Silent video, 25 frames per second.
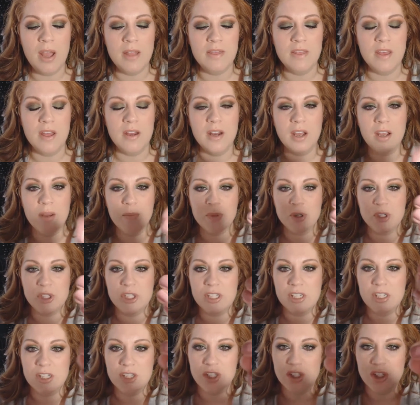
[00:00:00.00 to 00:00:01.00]
and then I
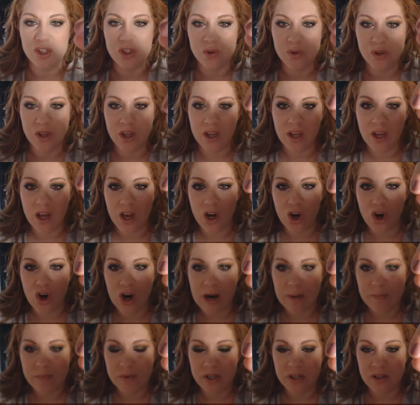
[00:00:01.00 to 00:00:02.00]
proceeded to do like a
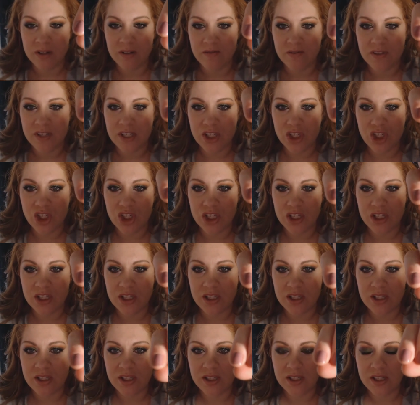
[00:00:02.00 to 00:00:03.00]
crap ton of
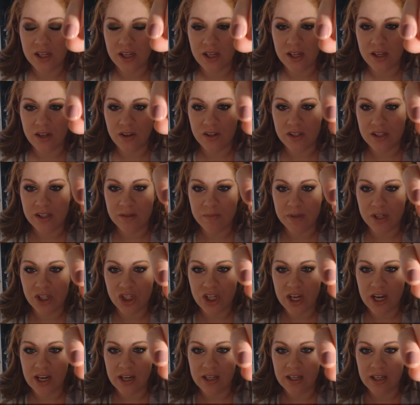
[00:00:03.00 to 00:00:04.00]
dishes, and you can see my
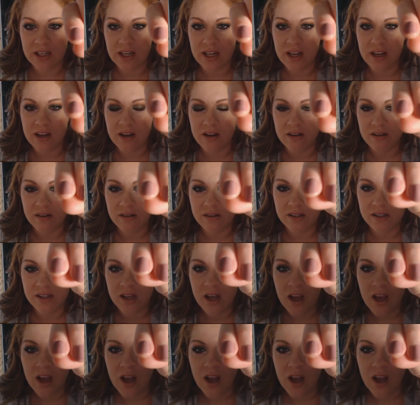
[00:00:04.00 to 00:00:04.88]
jaggedy nails.